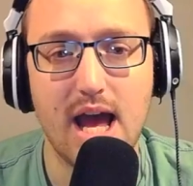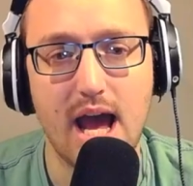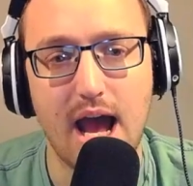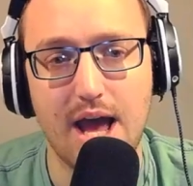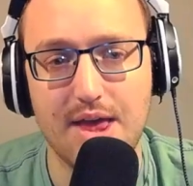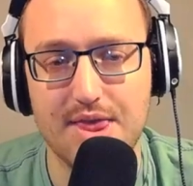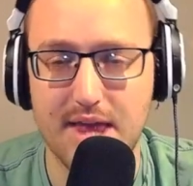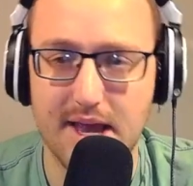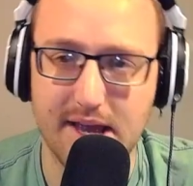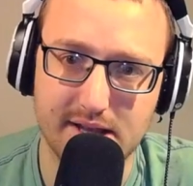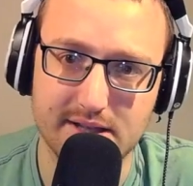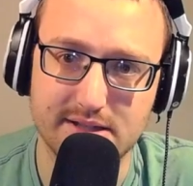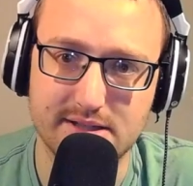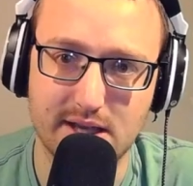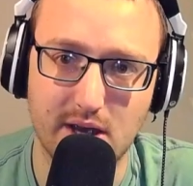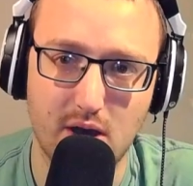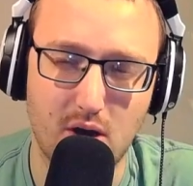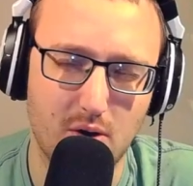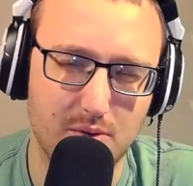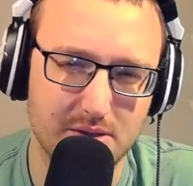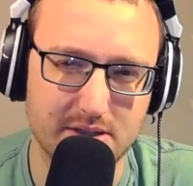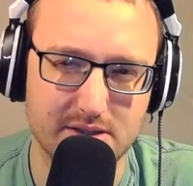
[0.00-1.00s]
and they can say,
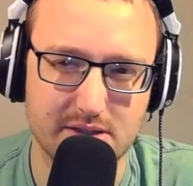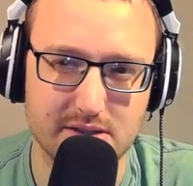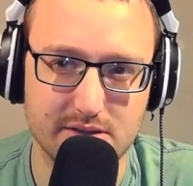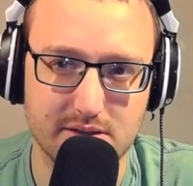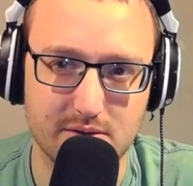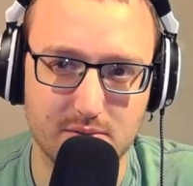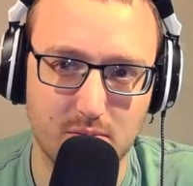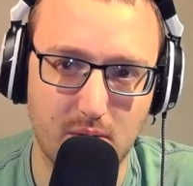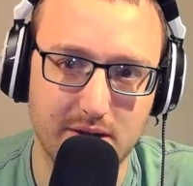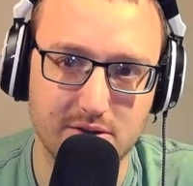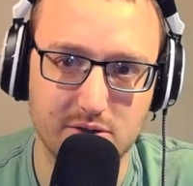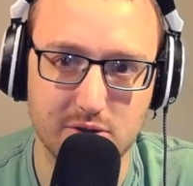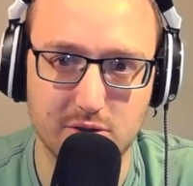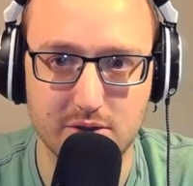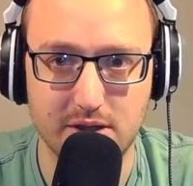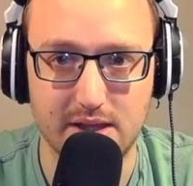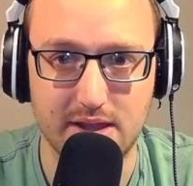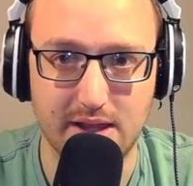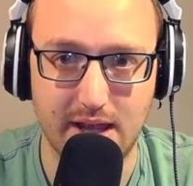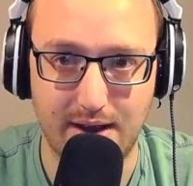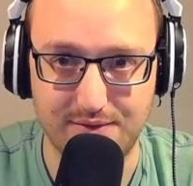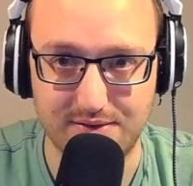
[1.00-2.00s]
oh, this isn't right, so
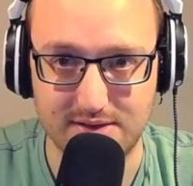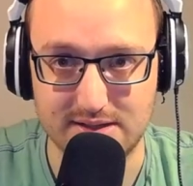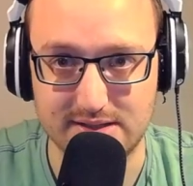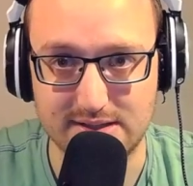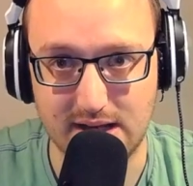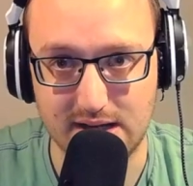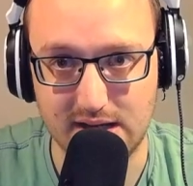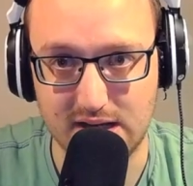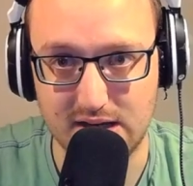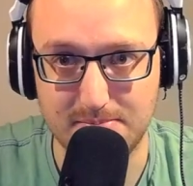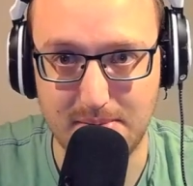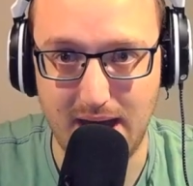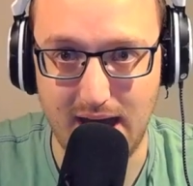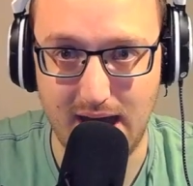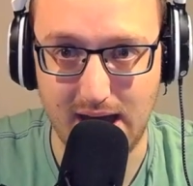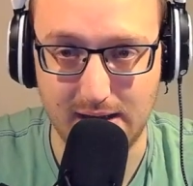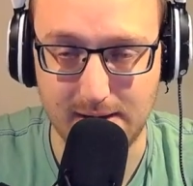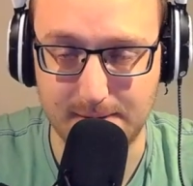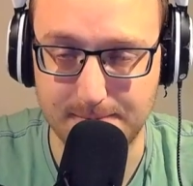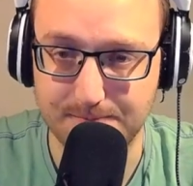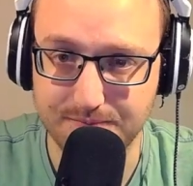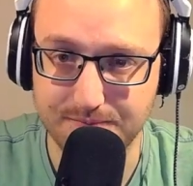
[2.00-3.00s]
then they have to send it back,